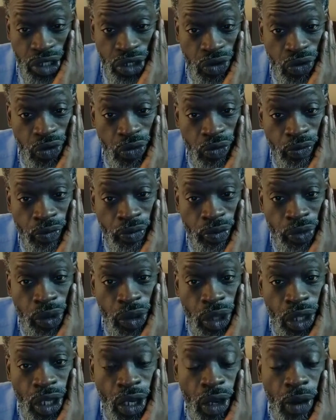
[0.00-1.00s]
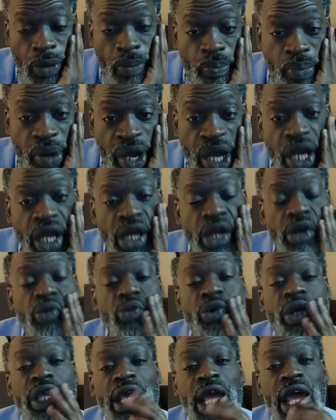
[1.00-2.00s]
you, but
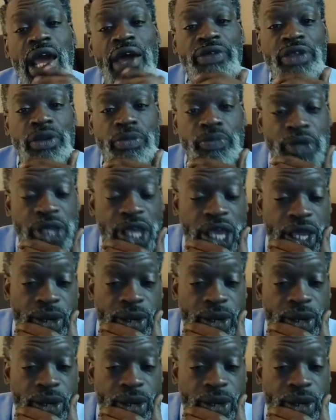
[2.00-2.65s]
we have to be